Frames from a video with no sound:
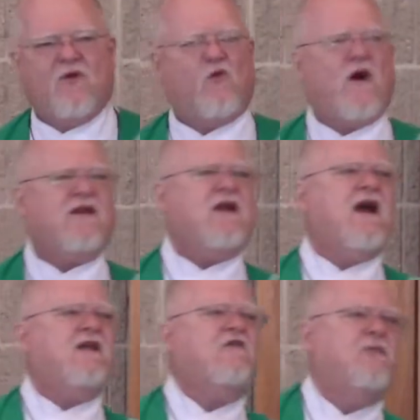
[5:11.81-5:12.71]
But one
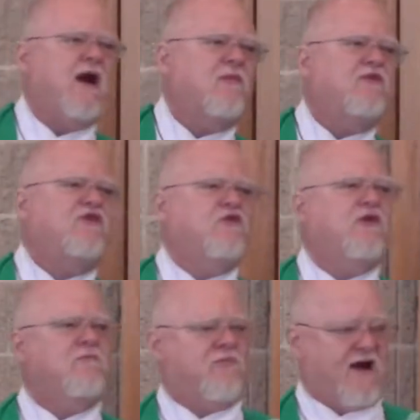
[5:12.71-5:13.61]
kind of Bible you
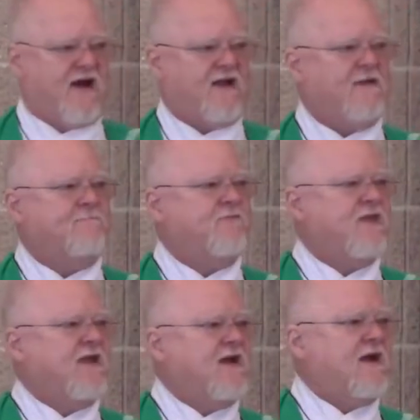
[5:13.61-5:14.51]
can buy
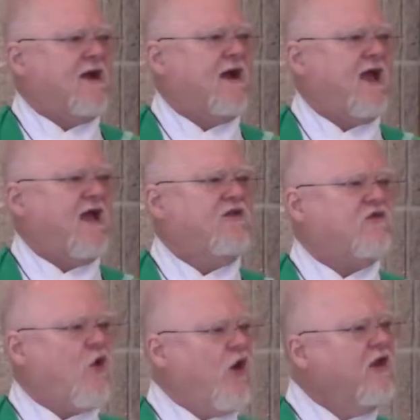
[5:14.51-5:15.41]

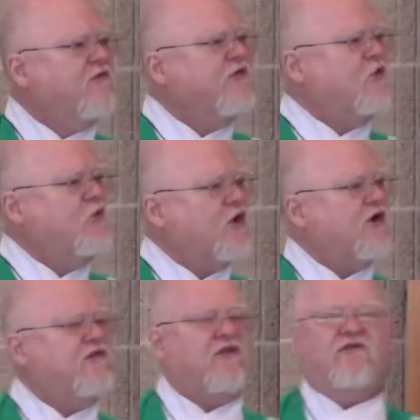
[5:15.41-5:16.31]
has all of the
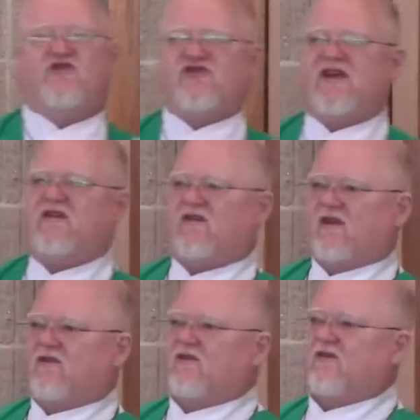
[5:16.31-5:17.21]
words of
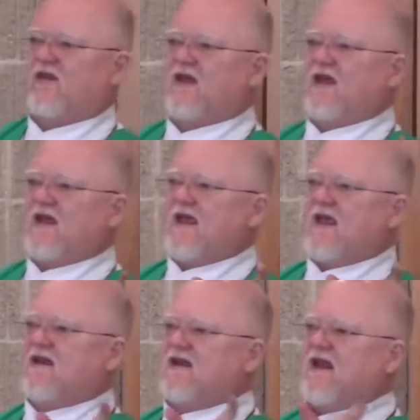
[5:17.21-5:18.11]
Jesus
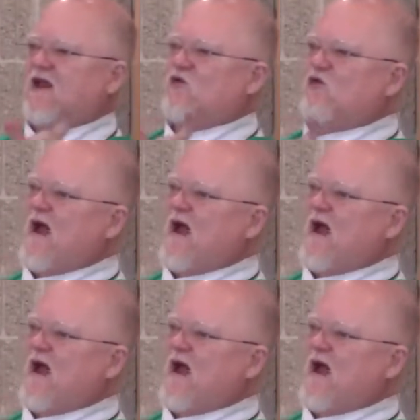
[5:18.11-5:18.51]
in